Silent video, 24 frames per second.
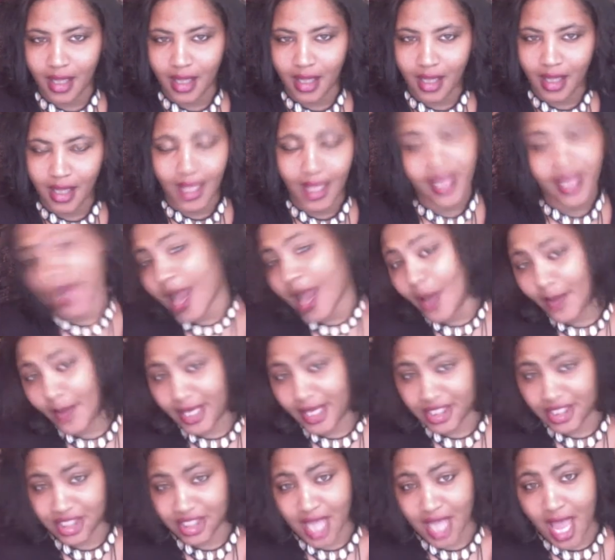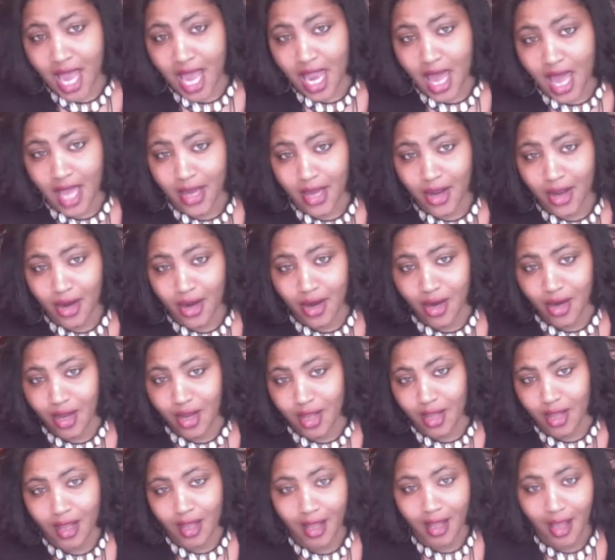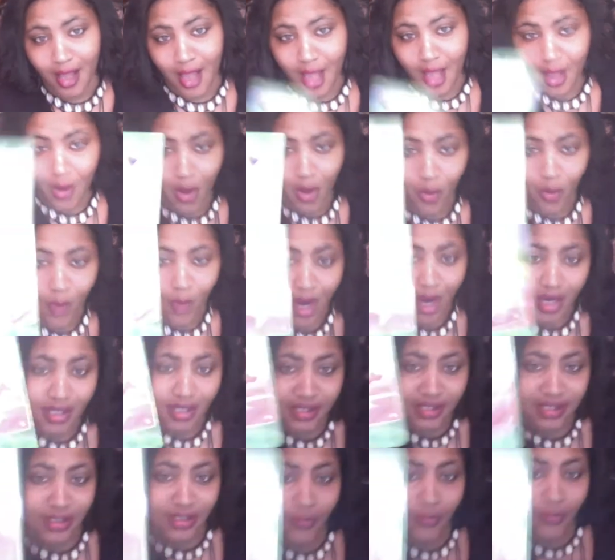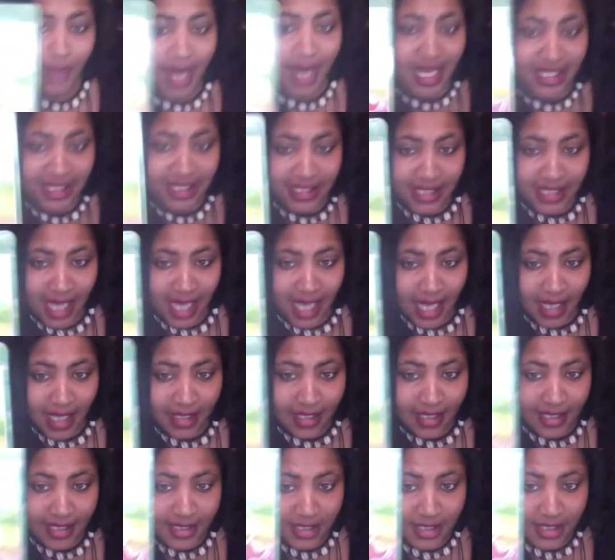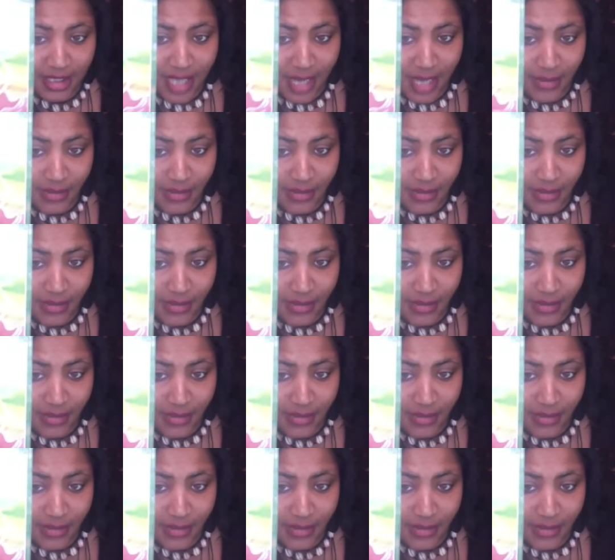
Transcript: It can always shine lighter. Works. What I just say. That's the chakra